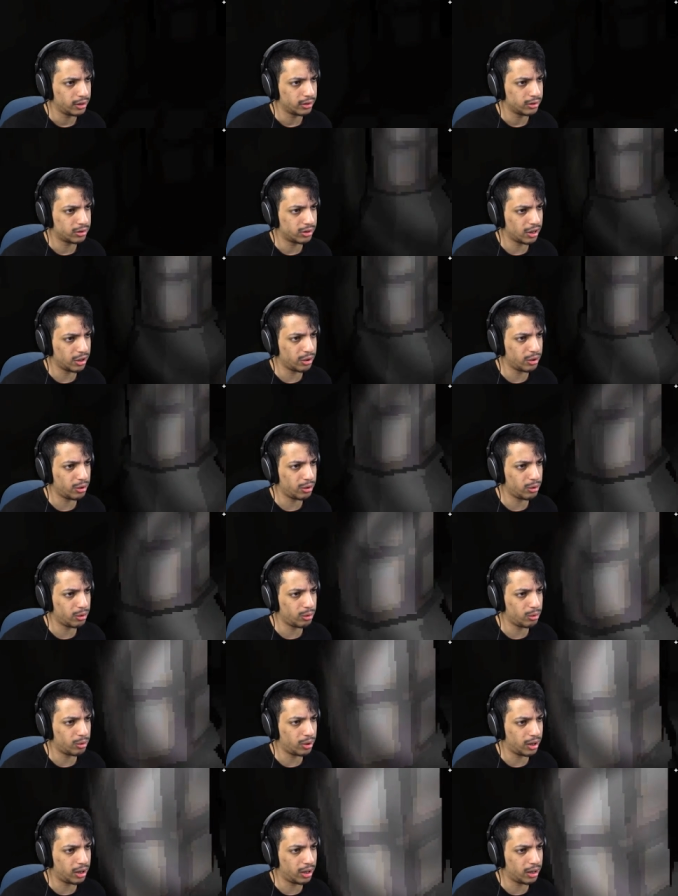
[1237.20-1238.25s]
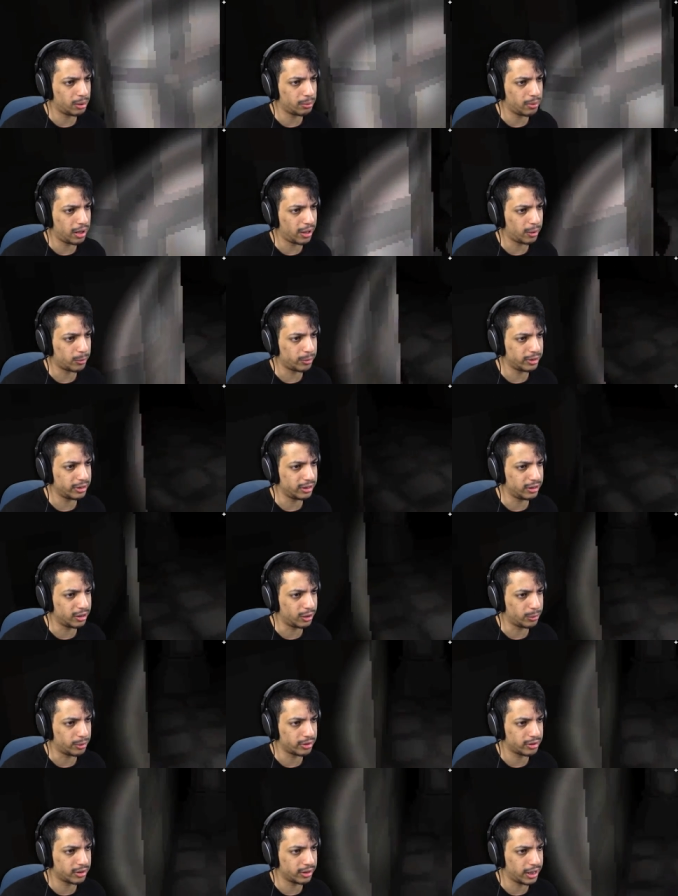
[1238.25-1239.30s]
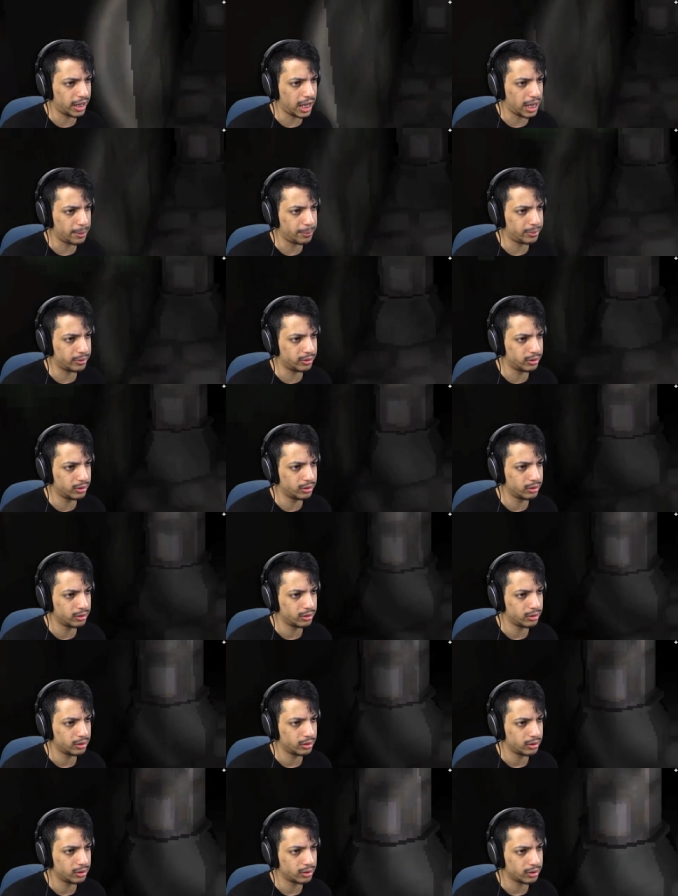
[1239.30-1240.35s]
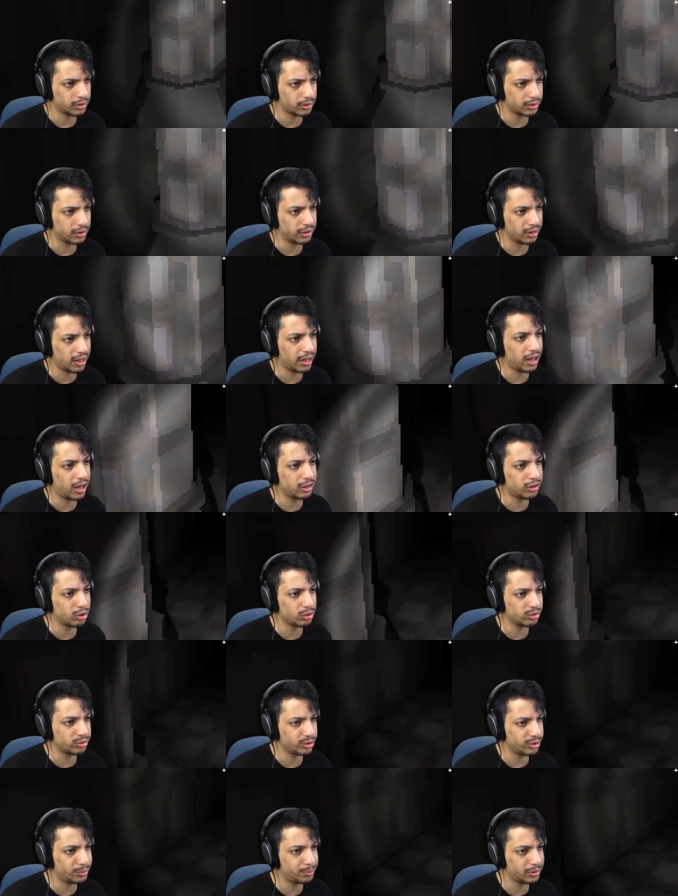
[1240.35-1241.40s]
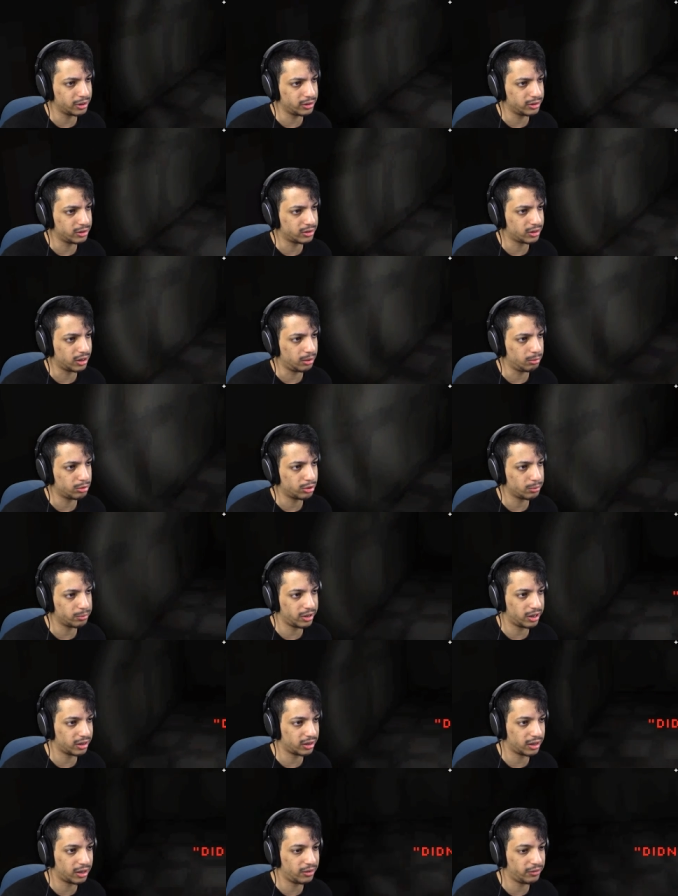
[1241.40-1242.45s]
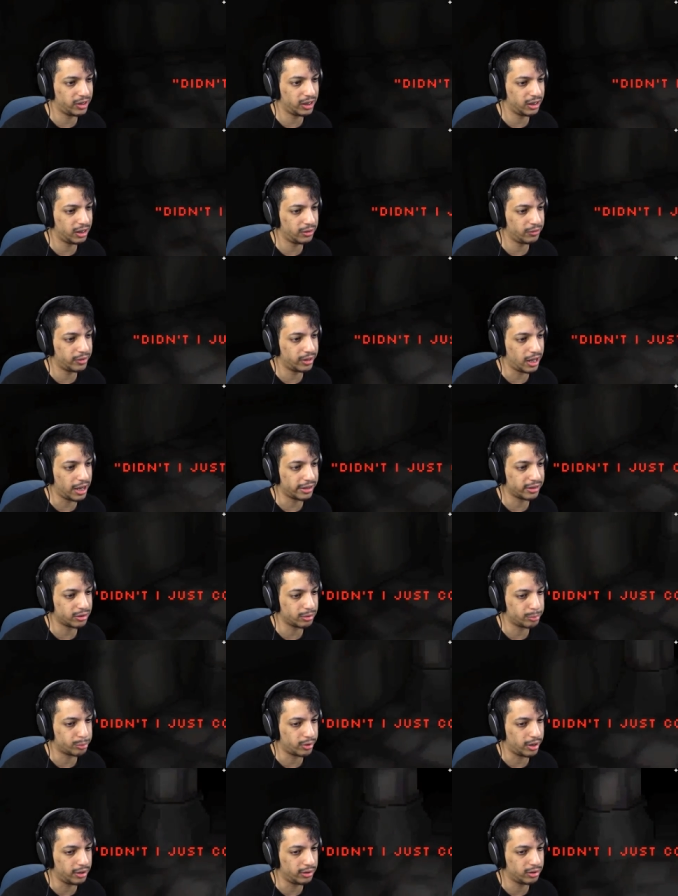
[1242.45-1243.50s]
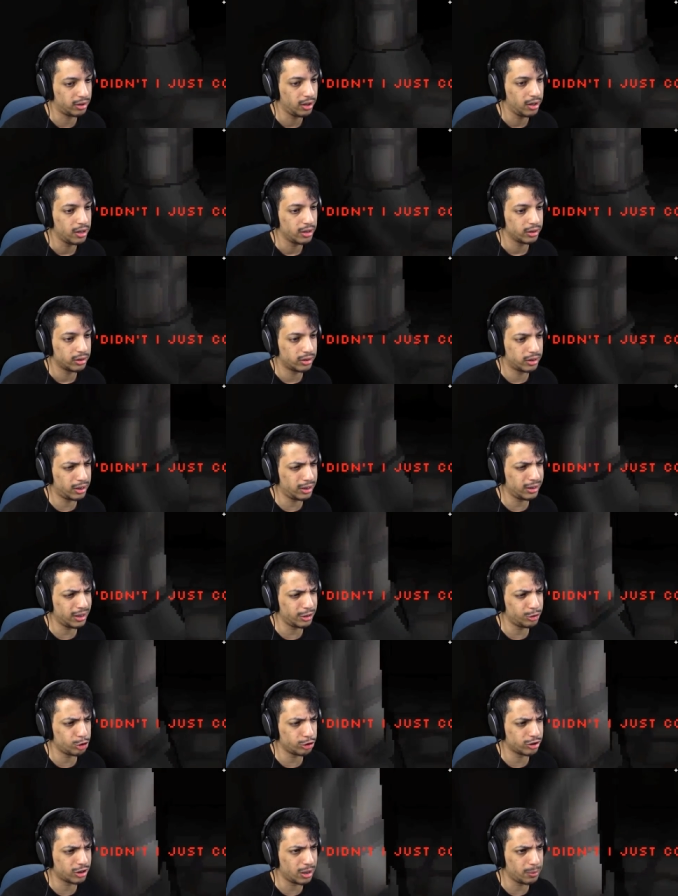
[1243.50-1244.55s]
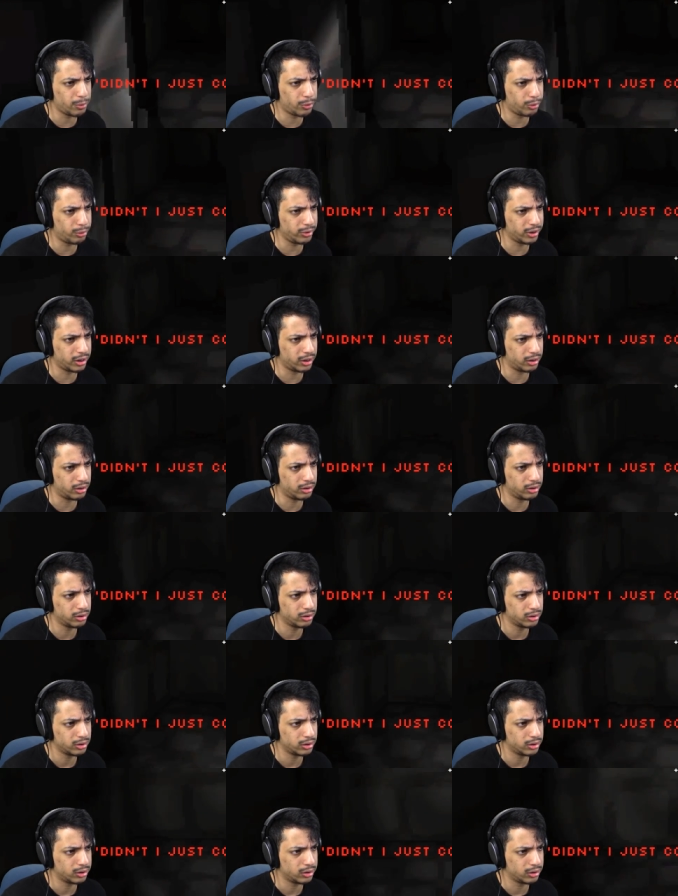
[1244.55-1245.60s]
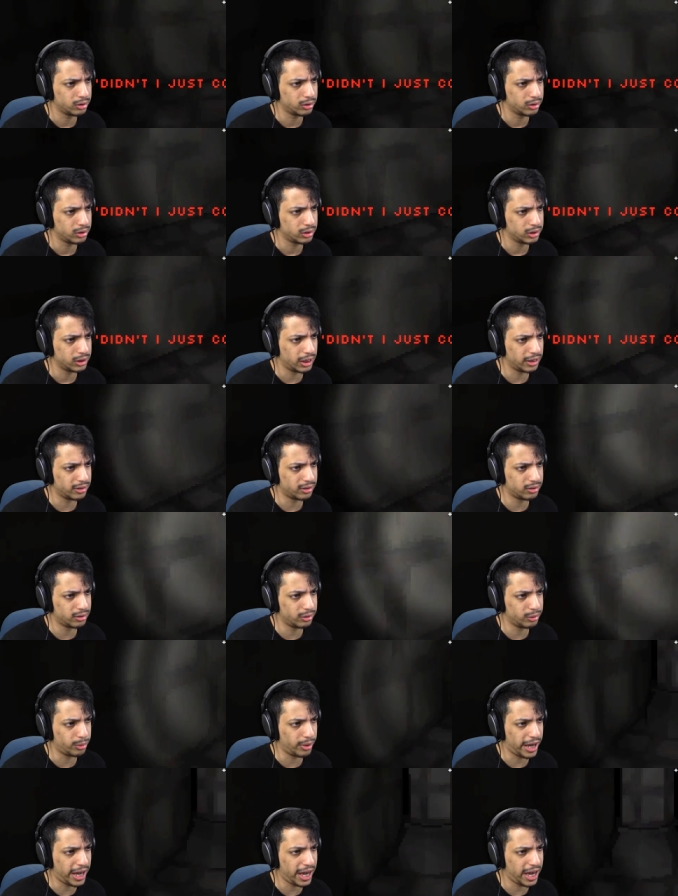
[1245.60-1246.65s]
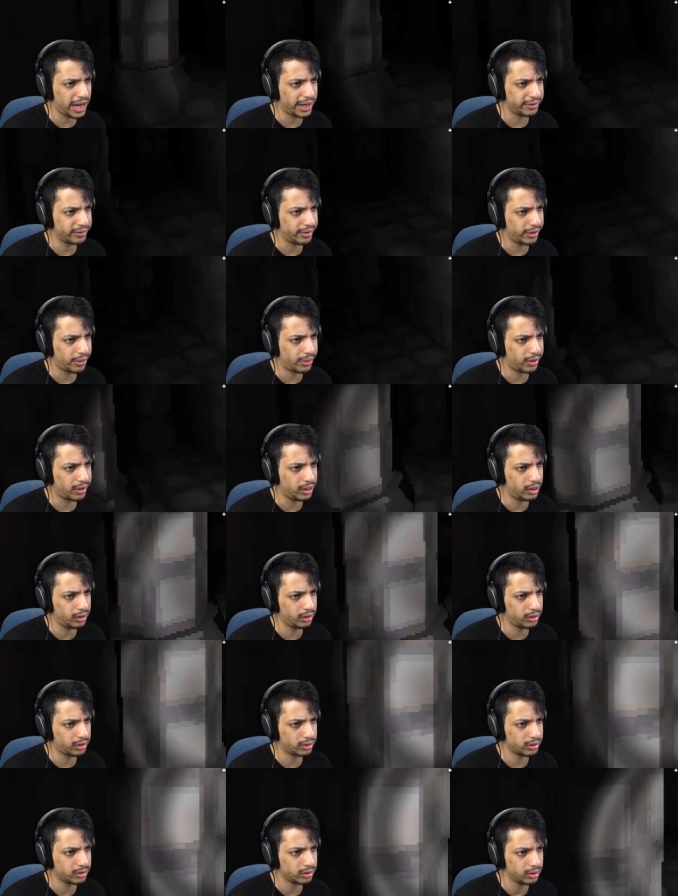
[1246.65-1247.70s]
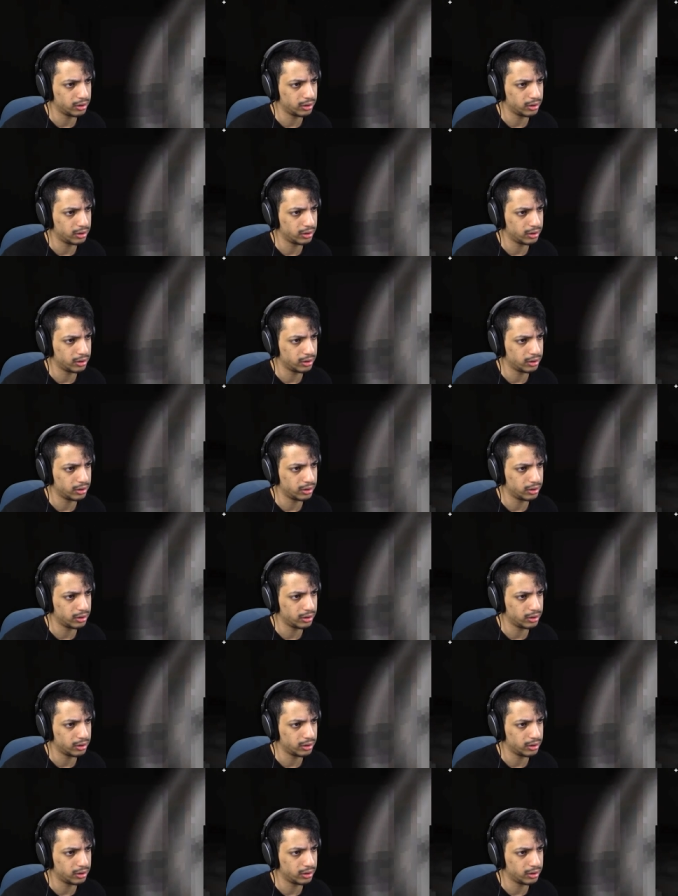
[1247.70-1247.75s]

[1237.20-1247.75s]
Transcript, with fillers: So, I already know what's gonna happen. Because I told you played this game, so I'm not gonna even act surprised. Didn't I just come through here? Yes, you have, I think.